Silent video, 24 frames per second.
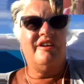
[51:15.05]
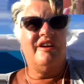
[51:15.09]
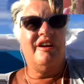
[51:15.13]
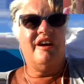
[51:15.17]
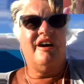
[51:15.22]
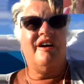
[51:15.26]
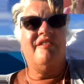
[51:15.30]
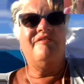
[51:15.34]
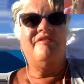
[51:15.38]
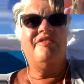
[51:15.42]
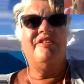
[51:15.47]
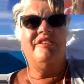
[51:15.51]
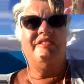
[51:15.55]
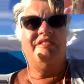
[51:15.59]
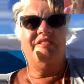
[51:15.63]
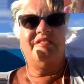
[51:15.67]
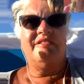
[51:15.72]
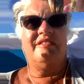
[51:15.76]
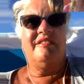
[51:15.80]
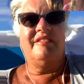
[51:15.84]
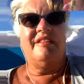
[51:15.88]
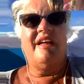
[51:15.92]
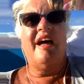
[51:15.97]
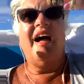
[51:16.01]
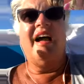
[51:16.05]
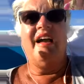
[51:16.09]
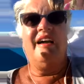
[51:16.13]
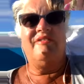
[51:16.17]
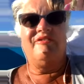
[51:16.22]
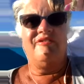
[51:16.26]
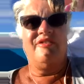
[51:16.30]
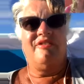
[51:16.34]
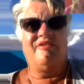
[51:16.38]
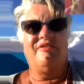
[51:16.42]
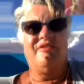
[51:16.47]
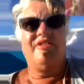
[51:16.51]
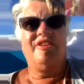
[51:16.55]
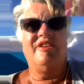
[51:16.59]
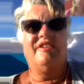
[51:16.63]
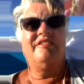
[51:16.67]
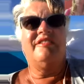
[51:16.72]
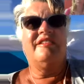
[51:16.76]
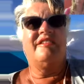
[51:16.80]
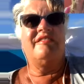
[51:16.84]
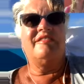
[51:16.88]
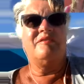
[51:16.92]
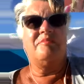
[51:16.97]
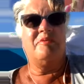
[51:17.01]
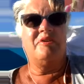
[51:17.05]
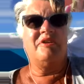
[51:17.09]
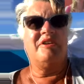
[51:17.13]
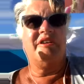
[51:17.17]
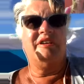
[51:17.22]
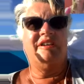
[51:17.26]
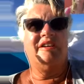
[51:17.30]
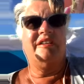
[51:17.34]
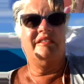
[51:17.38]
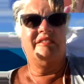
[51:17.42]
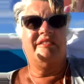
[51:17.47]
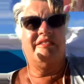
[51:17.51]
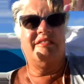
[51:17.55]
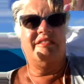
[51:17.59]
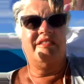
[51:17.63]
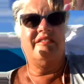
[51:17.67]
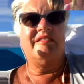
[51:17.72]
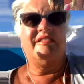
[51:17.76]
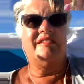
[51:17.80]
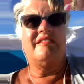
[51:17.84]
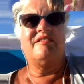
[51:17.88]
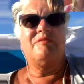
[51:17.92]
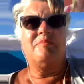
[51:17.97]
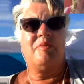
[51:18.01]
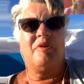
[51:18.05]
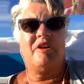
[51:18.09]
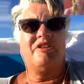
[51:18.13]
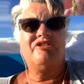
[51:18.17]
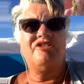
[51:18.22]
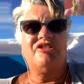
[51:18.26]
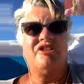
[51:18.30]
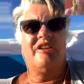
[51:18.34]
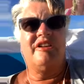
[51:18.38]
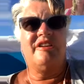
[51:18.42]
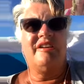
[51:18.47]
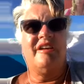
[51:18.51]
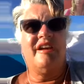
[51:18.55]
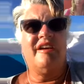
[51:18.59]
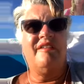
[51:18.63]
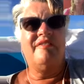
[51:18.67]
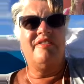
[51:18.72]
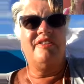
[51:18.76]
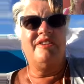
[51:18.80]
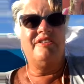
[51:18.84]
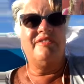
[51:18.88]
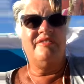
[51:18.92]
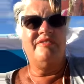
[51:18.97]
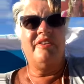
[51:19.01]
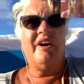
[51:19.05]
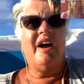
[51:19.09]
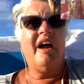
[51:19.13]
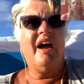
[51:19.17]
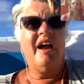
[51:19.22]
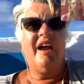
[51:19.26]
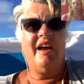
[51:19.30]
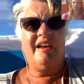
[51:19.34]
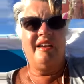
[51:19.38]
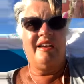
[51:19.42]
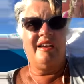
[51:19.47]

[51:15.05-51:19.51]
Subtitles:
of this life, of this experience, this expression of the divine.